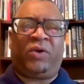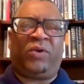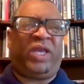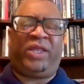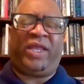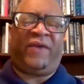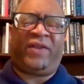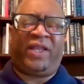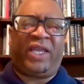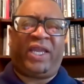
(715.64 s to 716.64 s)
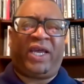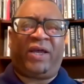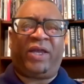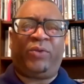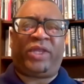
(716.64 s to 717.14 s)
Oh, he's definitely
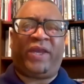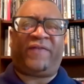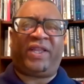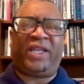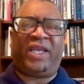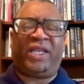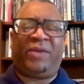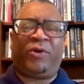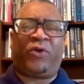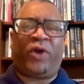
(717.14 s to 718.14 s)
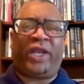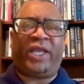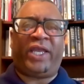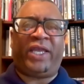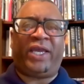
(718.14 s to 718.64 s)
uh, he was definitely a Democrat.
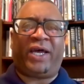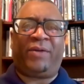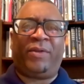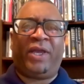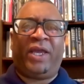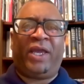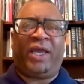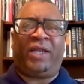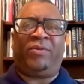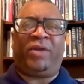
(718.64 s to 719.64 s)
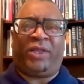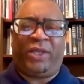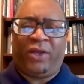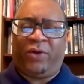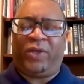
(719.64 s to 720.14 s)
He uh, and
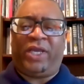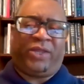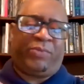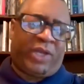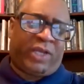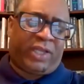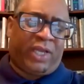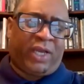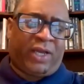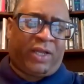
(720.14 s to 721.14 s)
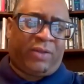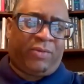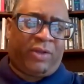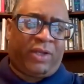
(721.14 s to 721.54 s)
as you know, he spent uh,